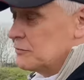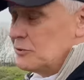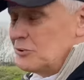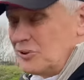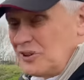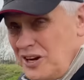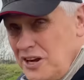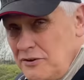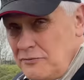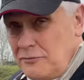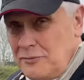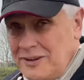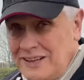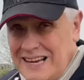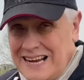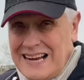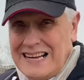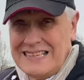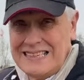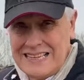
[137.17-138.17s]
War, even when
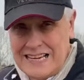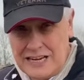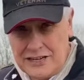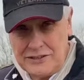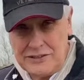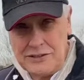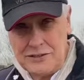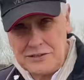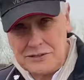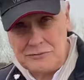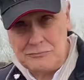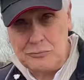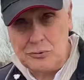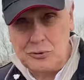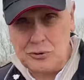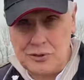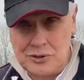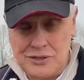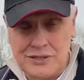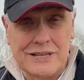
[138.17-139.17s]
they had cannons and
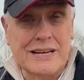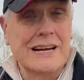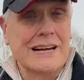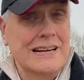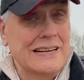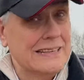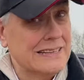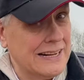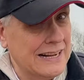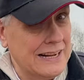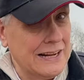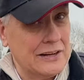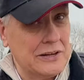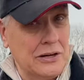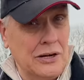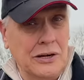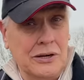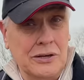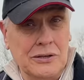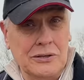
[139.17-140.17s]
mortars, they had a
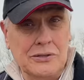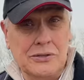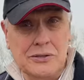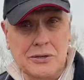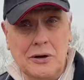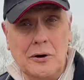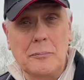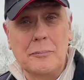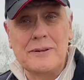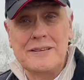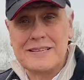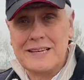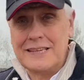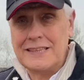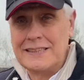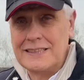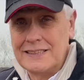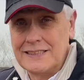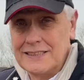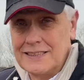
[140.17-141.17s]
hard job
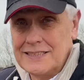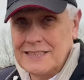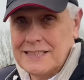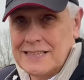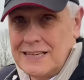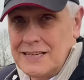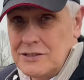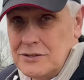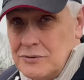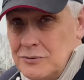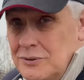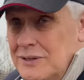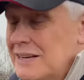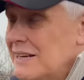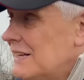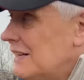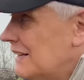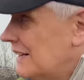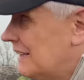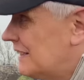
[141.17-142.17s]
taking this castle.
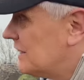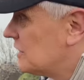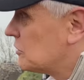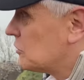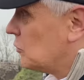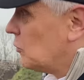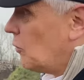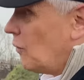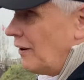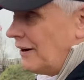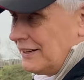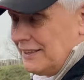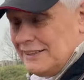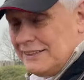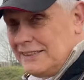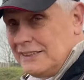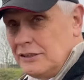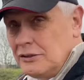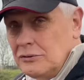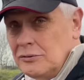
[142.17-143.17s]
It is quite
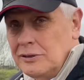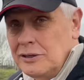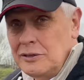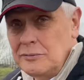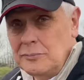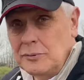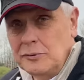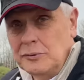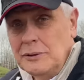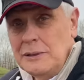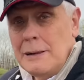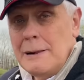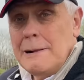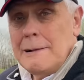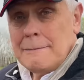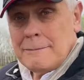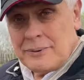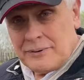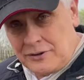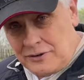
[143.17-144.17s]
incredible,
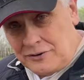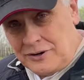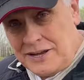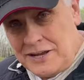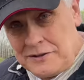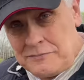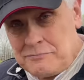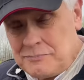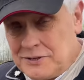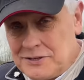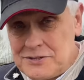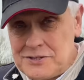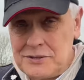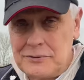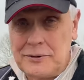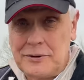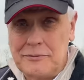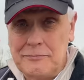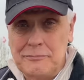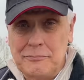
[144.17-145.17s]
but there are hidden bits to
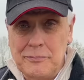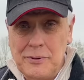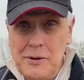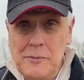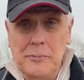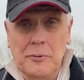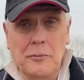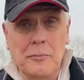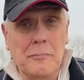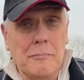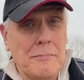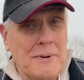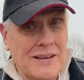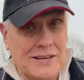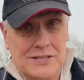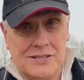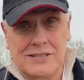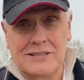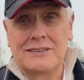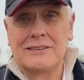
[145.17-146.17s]
it. People
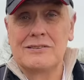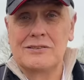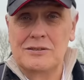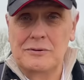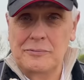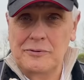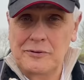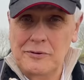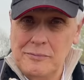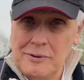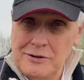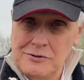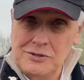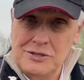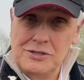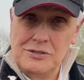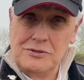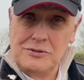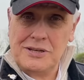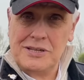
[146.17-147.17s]
miss some of the most
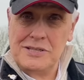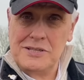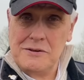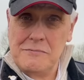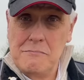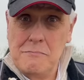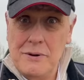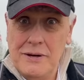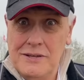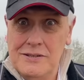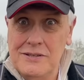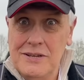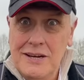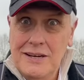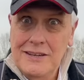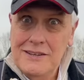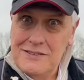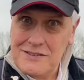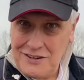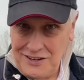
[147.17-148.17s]
interesting bits.
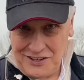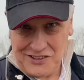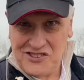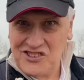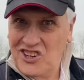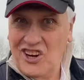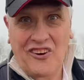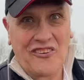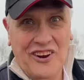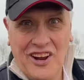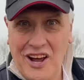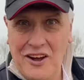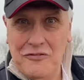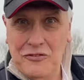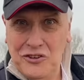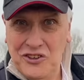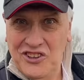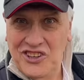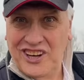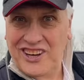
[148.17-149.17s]
So let's go and have a
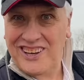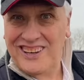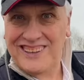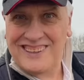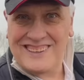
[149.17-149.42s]
look.